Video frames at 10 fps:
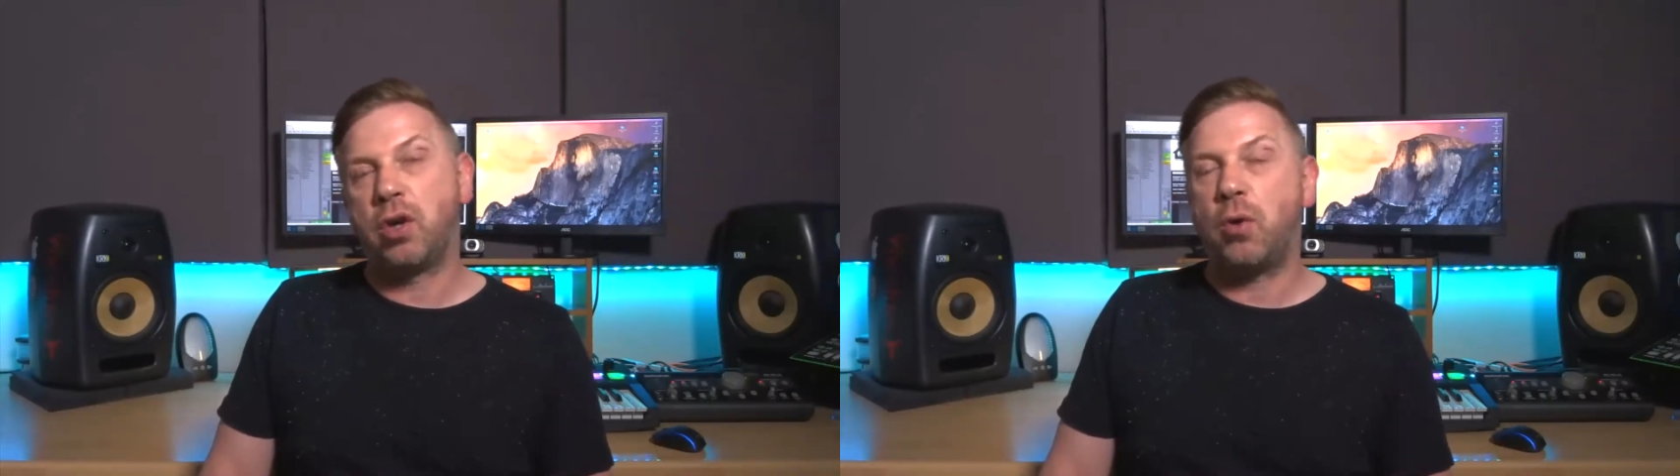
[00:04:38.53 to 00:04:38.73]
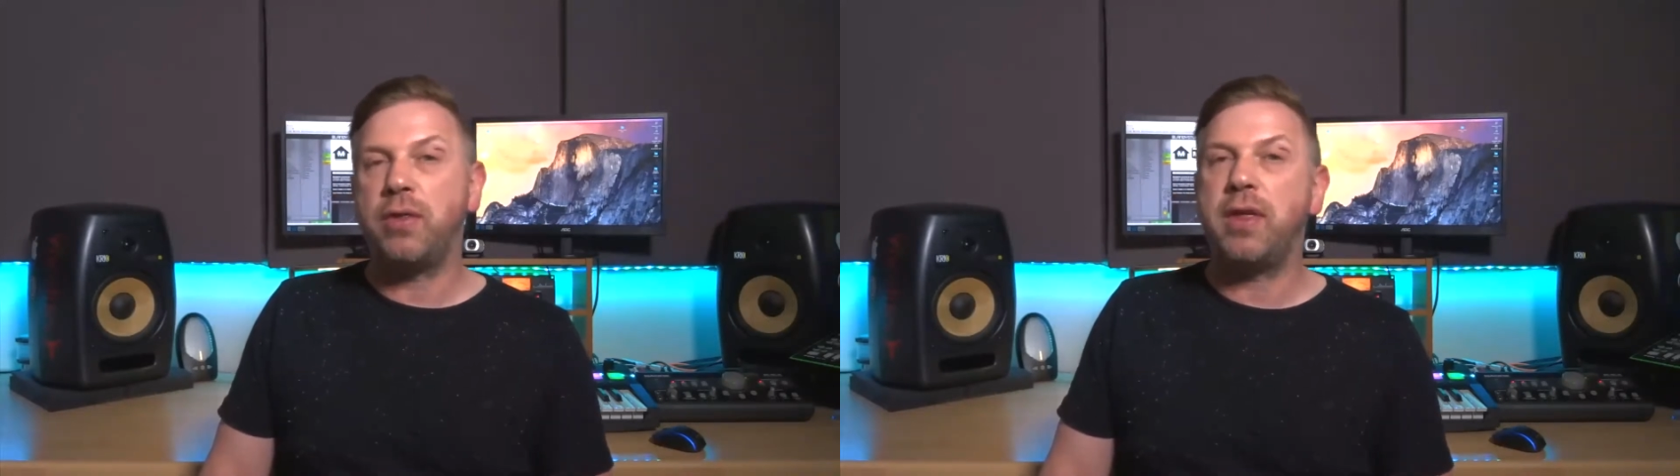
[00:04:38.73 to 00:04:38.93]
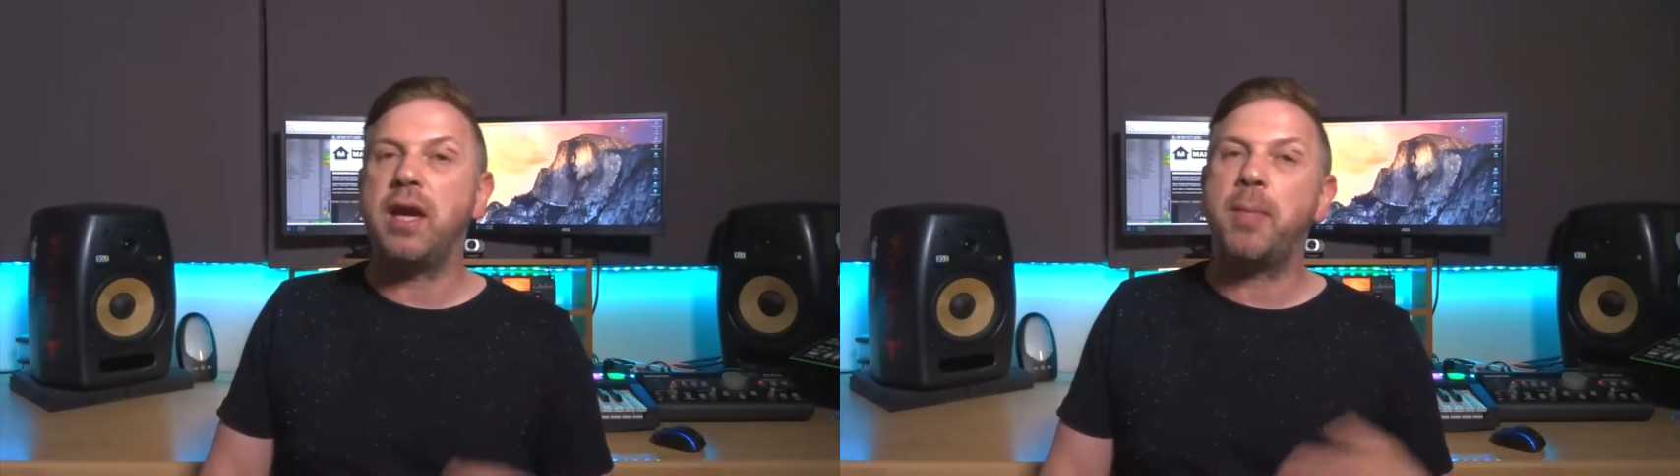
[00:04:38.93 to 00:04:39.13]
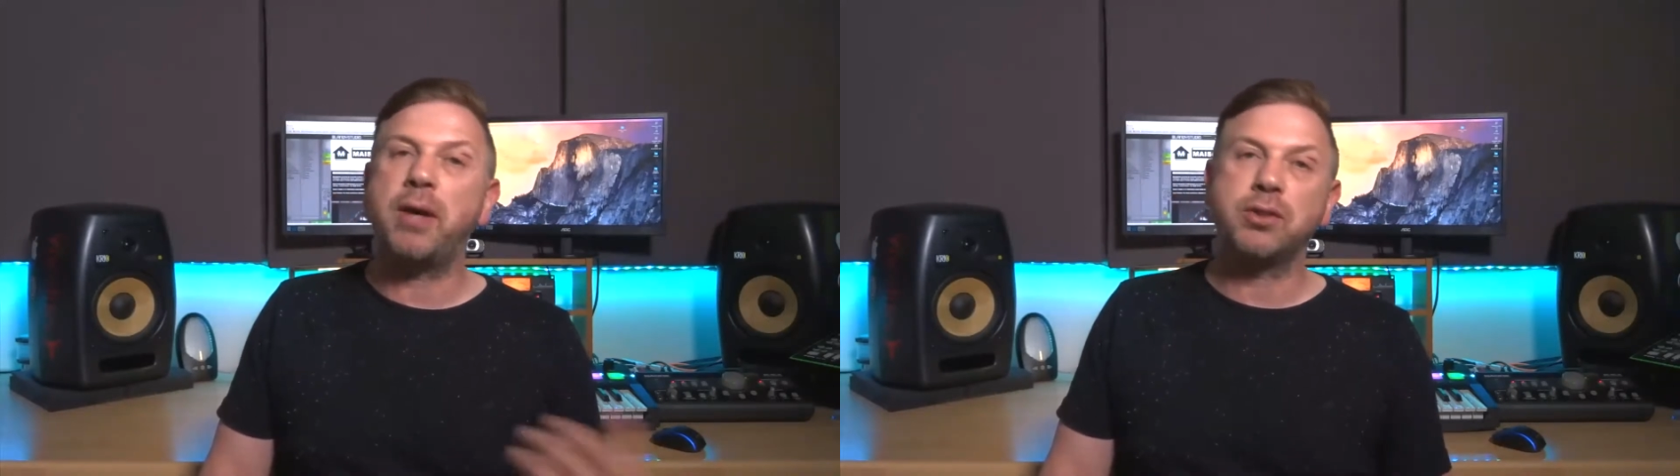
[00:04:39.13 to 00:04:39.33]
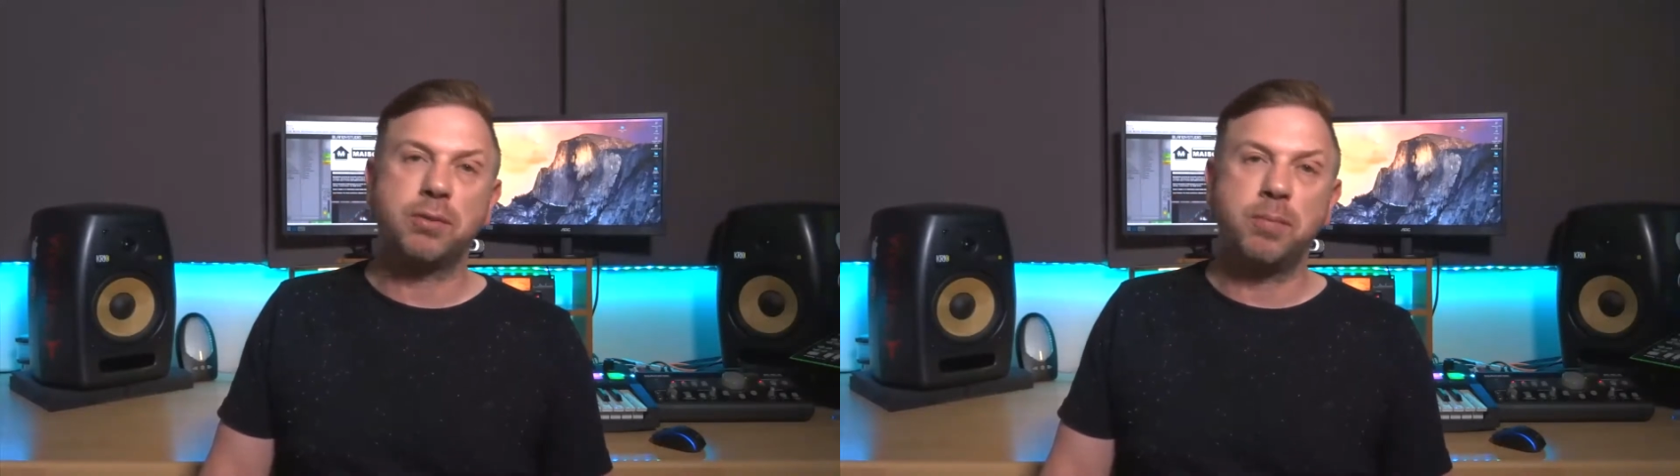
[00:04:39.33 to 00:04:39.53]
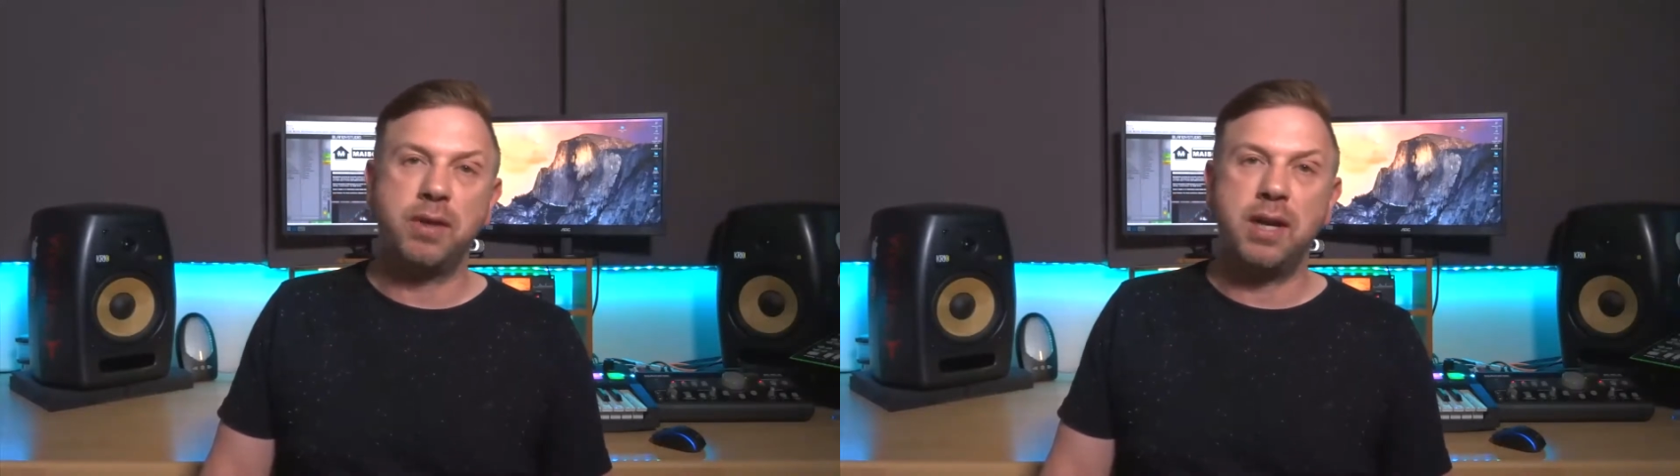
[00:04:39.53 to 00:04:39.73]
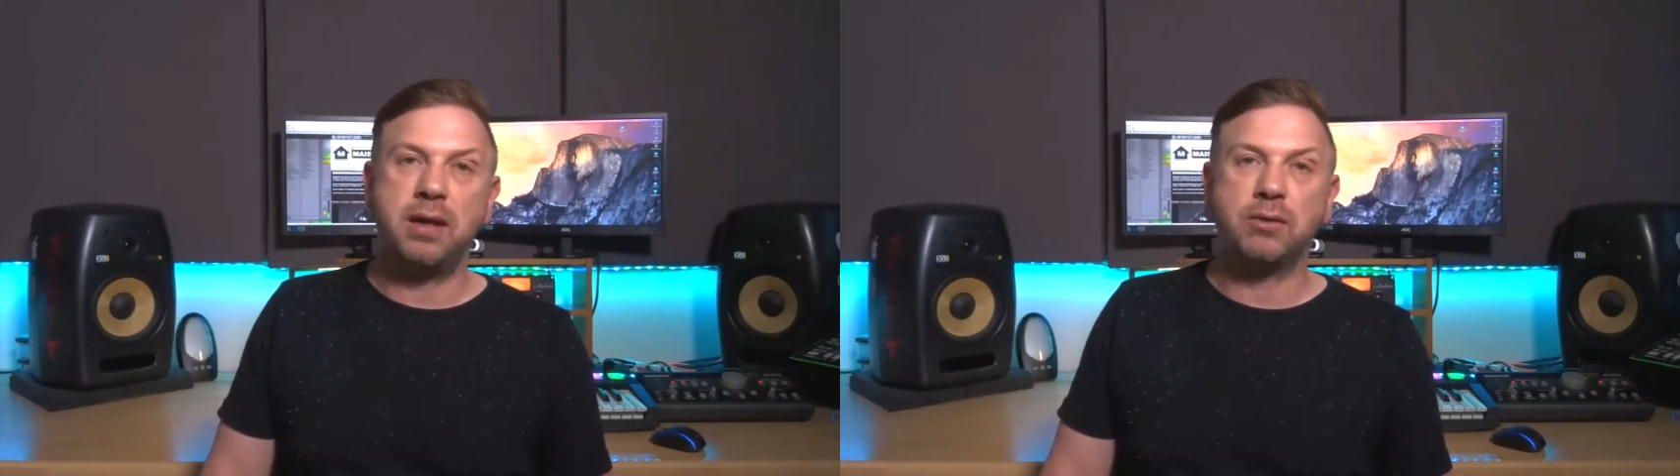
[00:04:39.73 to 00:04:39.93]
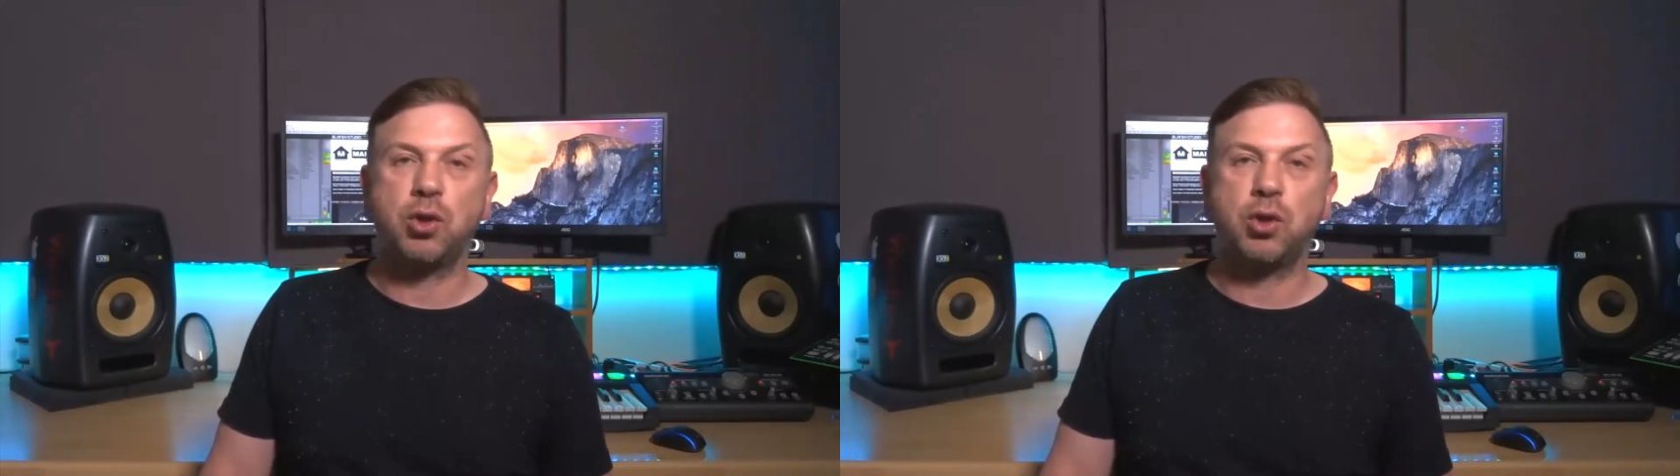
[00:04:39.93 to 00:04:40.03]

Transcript: Go and think about something else.